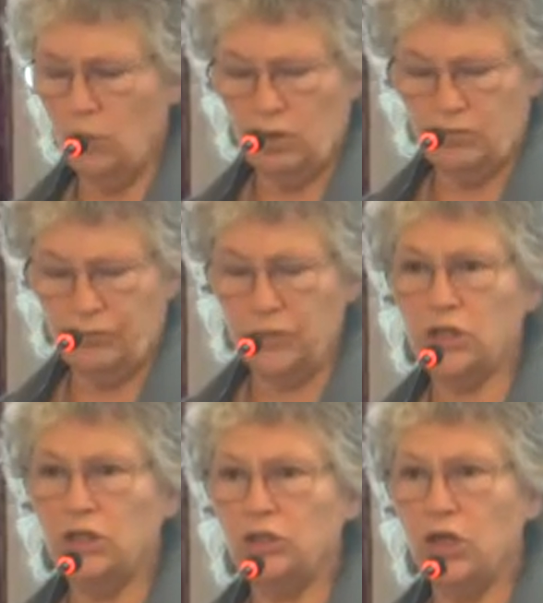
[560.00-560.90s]
more of
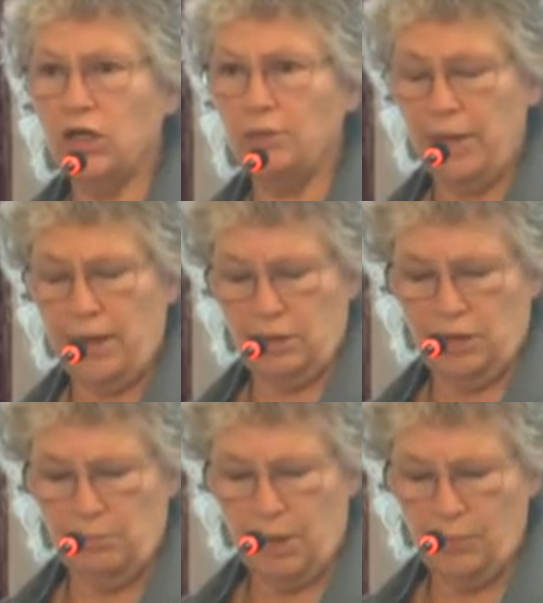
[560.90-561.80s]
which I'll talk about
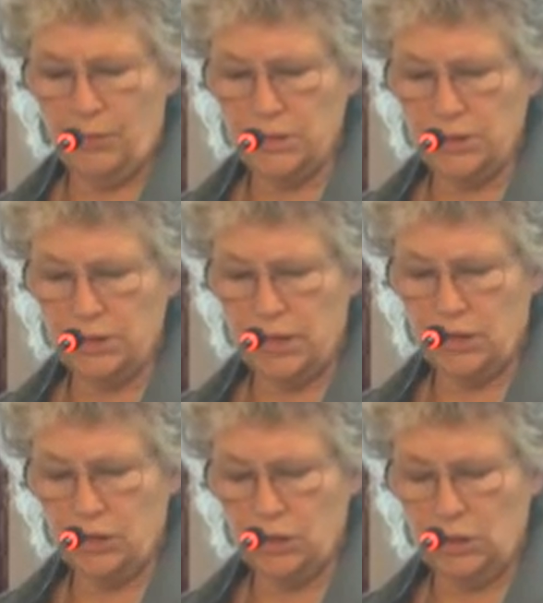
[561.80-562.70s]
in my
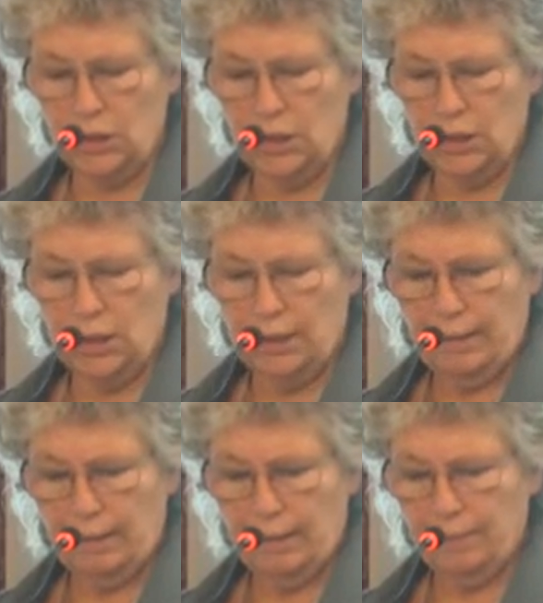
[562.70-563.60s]
presentation
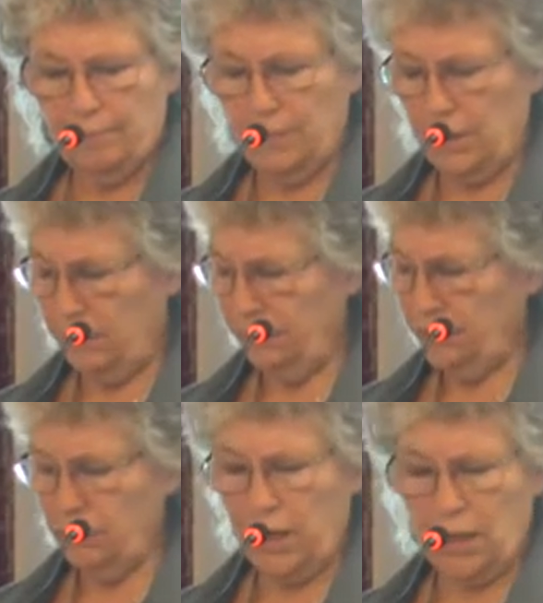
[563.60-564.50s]
in a
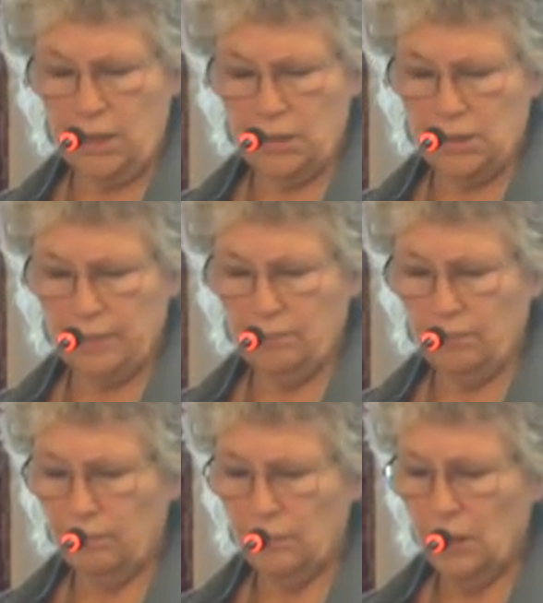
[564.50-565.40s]
few days.
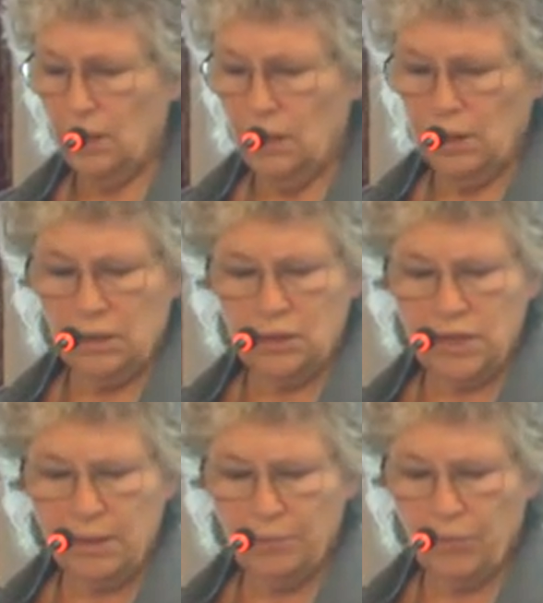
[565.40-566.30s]

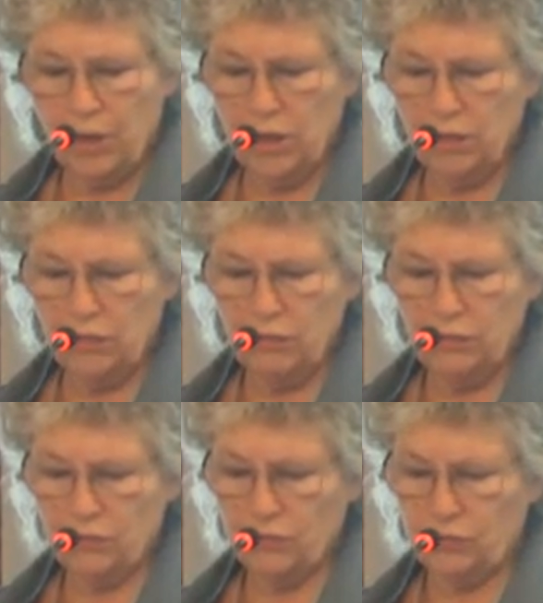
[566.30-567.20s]
Contemporary
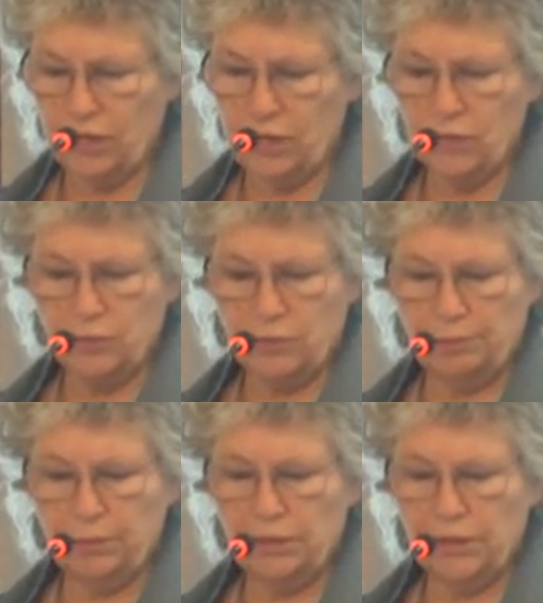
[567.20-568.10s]
use of screens
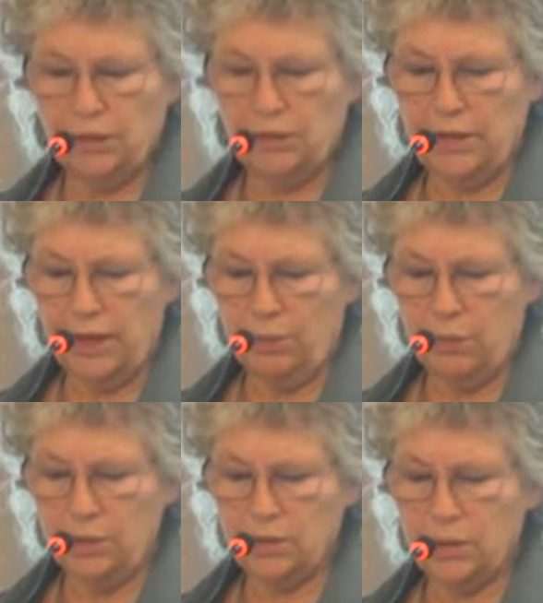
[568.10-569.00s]
with polygonal
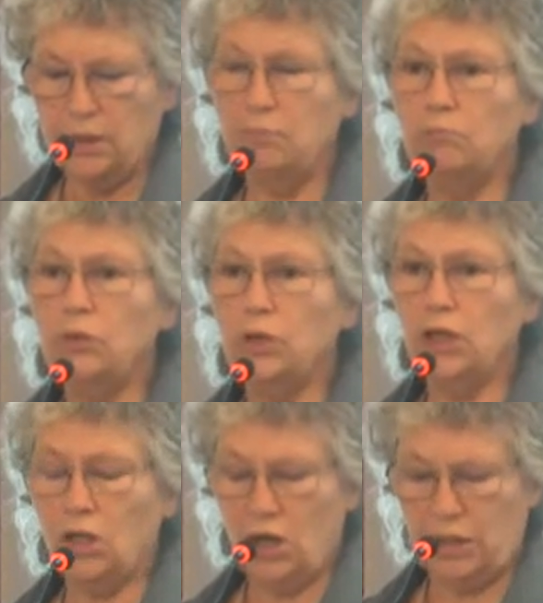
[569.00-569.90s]
networks in
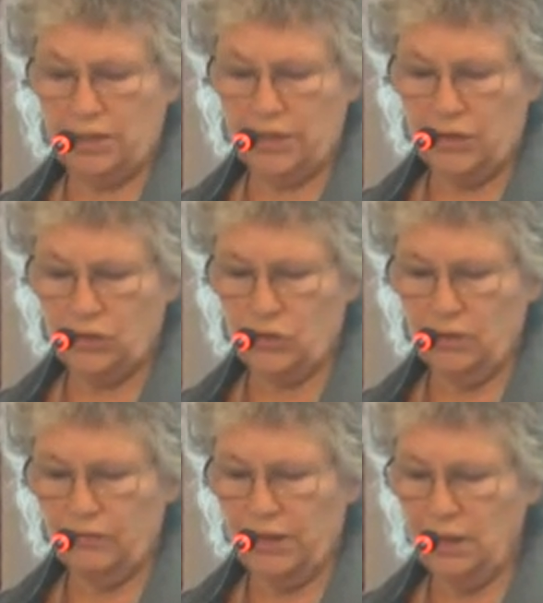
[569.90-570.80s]
Mughal
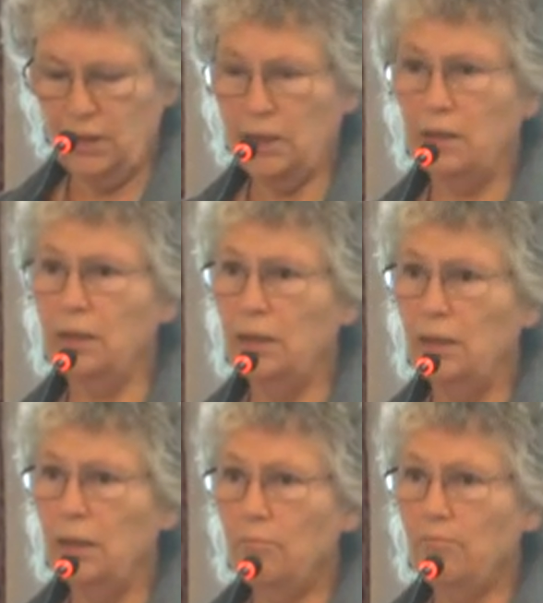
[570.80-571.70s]
architecture of India
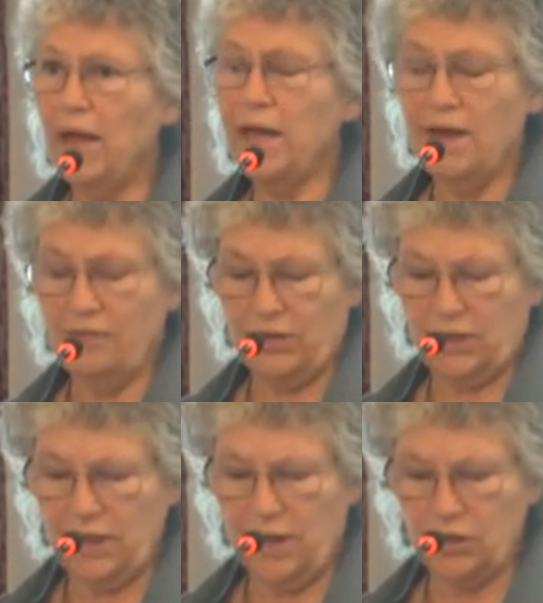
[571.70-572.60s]
may have a
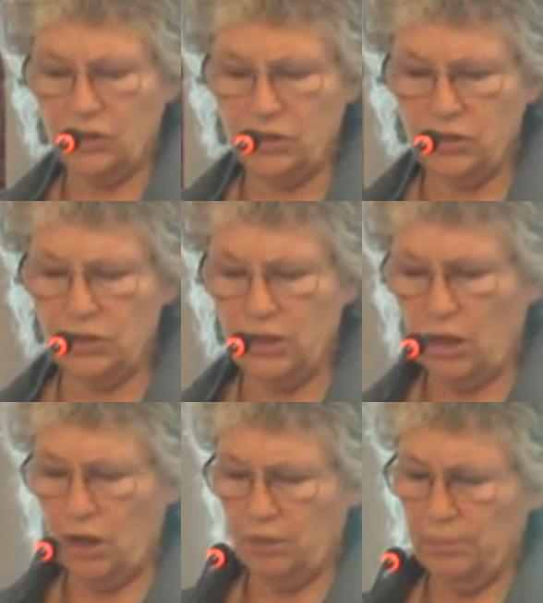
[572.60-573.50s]
connection to the
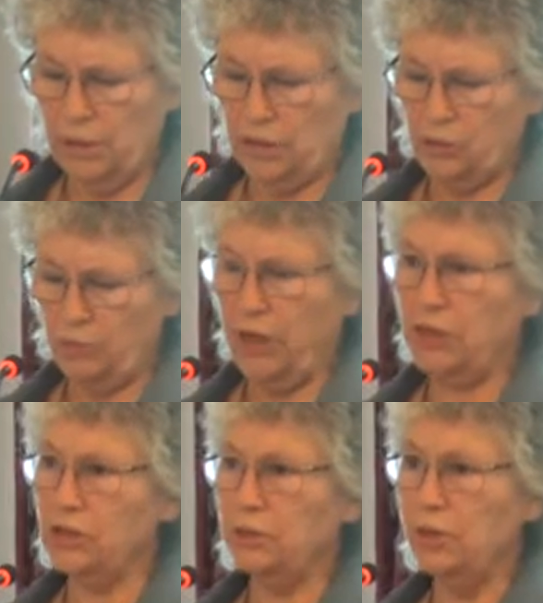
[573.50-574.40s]
Ottoman
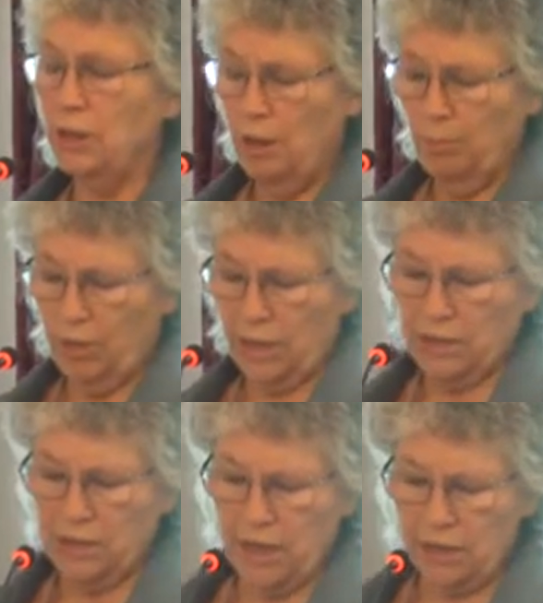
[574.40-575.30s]
expression, but
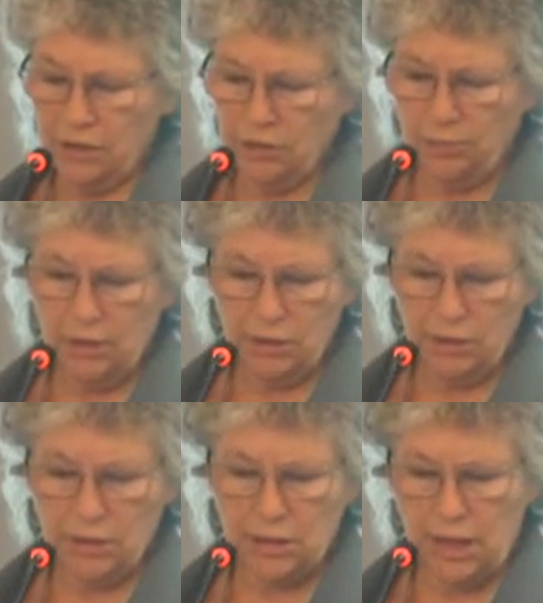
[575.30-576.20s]
is yet to be
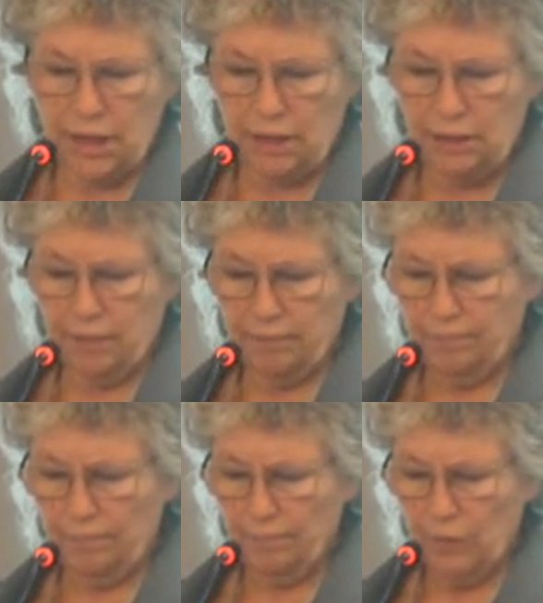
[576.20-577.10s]
studied.
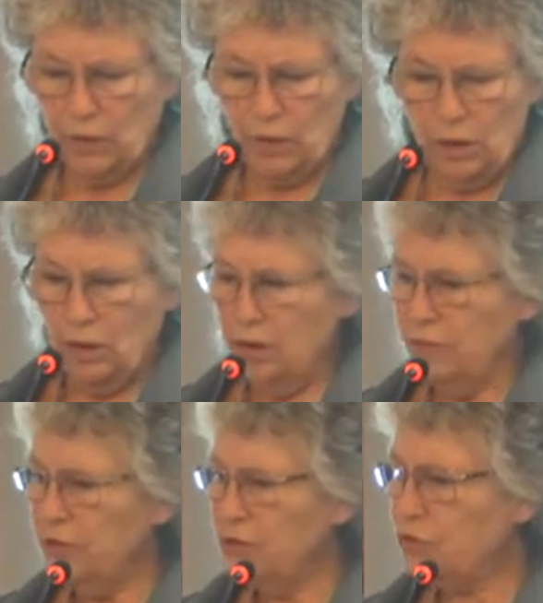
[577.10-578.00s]

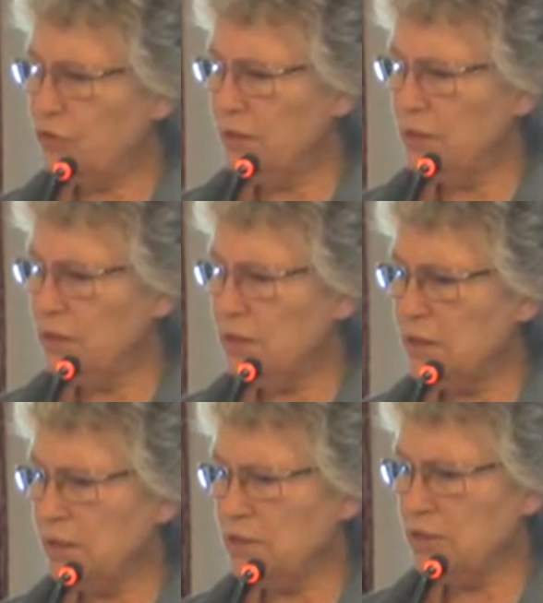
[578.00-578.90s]
These screens
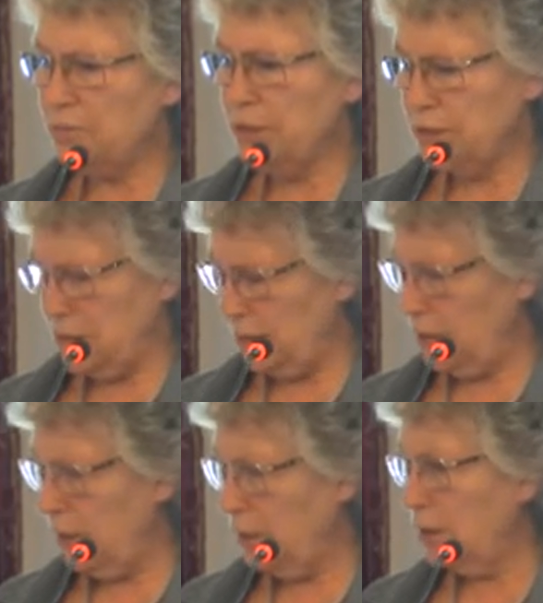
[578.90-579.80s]

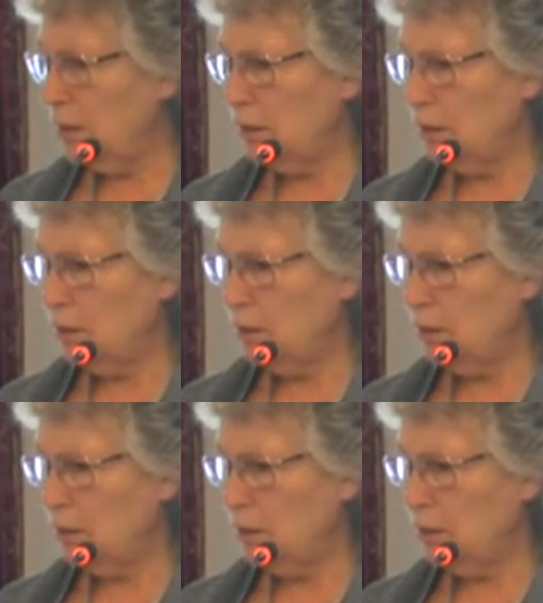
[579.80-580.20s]
explicitly